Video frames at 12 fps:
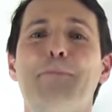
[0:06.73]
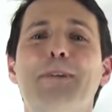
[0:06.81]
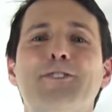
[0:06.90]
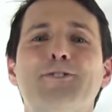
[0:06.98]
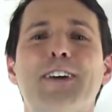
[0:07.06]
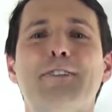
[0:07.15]
I'm
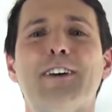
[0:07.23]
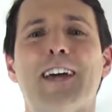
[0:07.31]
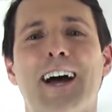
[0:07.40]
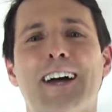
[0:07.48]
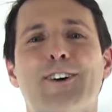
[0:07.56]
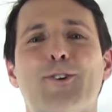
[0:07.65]
Dr. David
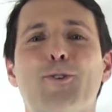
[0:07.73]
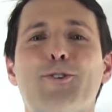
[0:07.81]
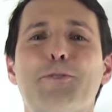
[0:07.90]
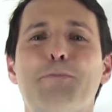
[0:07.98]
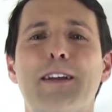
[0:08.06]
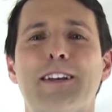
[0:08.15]
Geier,
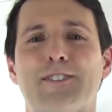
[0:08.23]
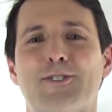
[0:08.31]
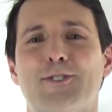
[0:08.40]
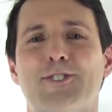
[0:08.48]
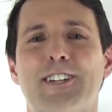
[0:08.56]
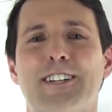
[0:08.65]
orthopedic
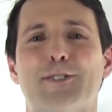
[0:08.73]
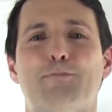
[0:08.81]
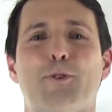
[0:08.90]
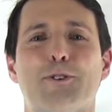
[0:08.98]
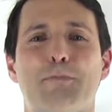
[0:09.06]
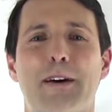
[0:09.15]
surgeon and
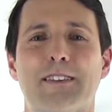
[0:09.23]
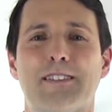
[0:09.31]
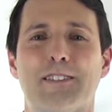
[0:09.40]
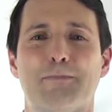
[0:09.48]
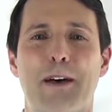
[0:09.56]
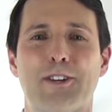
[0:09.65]
sports
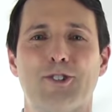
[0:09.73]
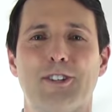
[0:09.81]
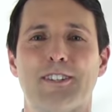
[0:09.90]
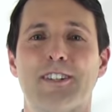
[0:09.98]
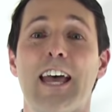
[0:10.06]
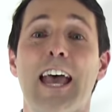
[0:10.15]
medicine
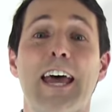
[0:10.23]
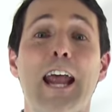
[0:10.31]
specialist,